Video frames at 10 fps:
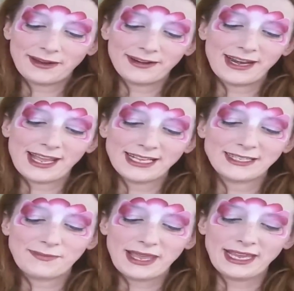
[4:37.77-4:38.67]

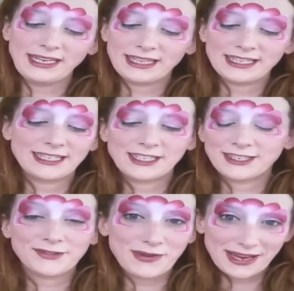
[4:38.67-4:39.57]
Paradise paint. This is
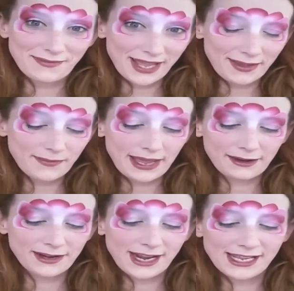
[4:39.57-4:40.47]
just Red by
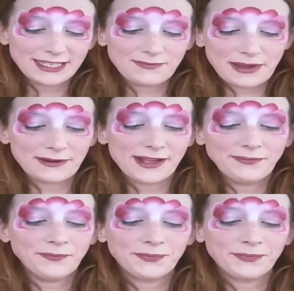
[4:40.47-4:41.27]
Paradise Marron.